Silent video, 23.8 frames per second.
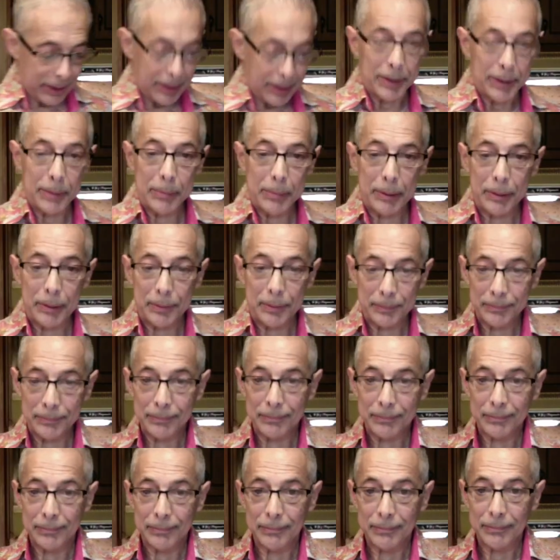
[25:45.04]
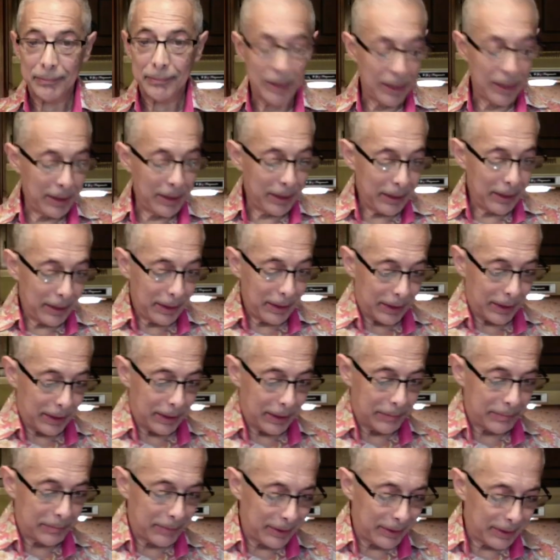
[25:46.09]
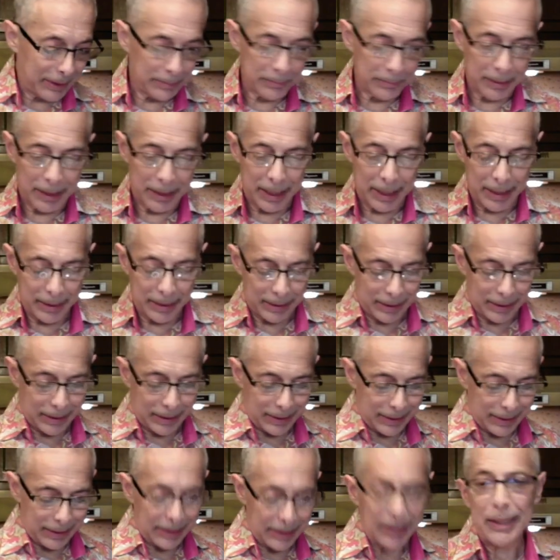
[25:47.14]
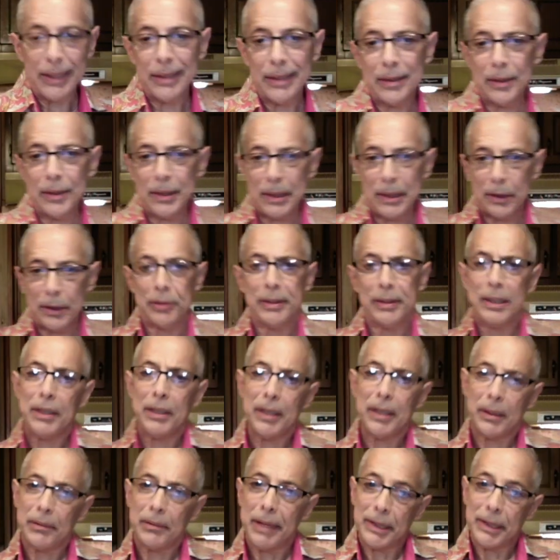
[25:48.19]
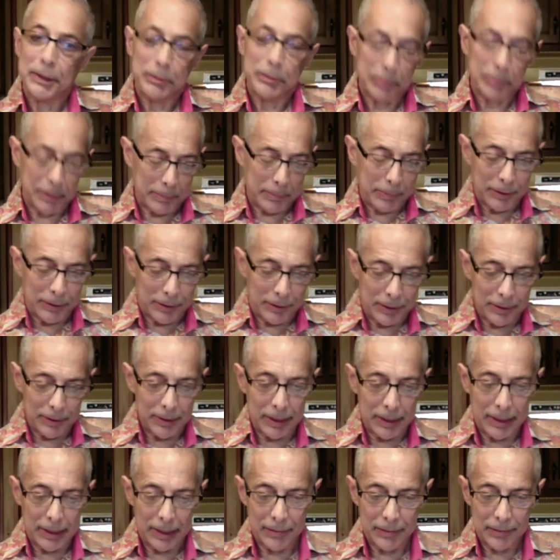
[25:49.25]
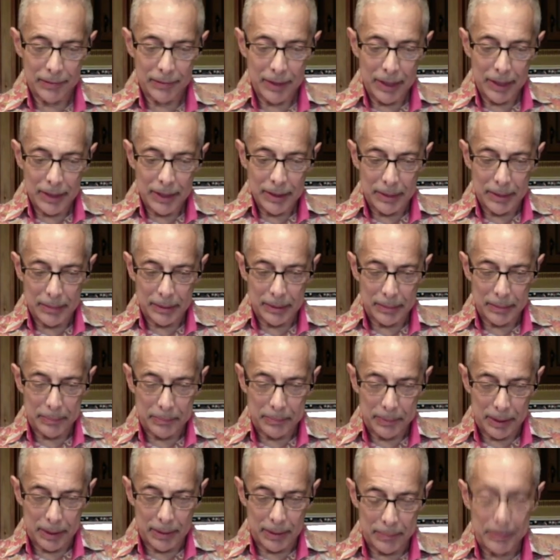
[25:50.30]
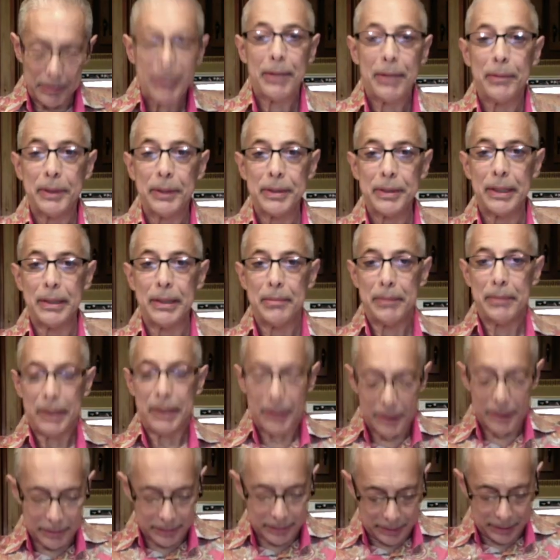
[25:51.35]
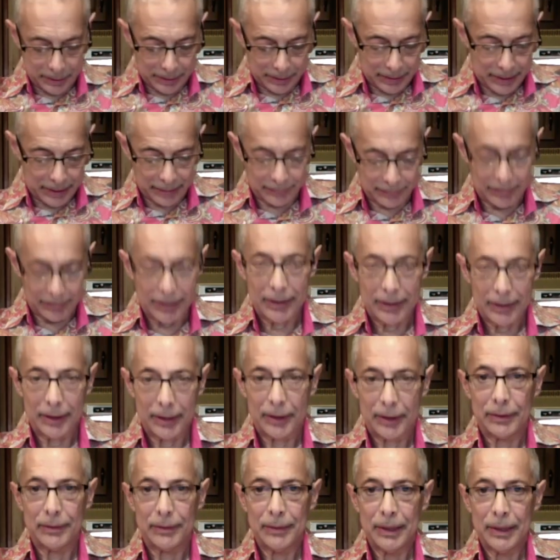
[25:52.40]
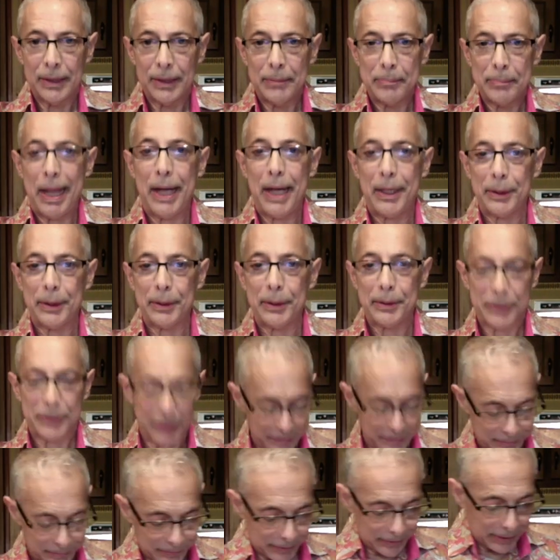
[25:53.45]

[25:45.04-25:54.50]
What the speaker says: your bowl. But you can arrange with both. You could have some of the pinwheels in the middle, and you can have like little petals of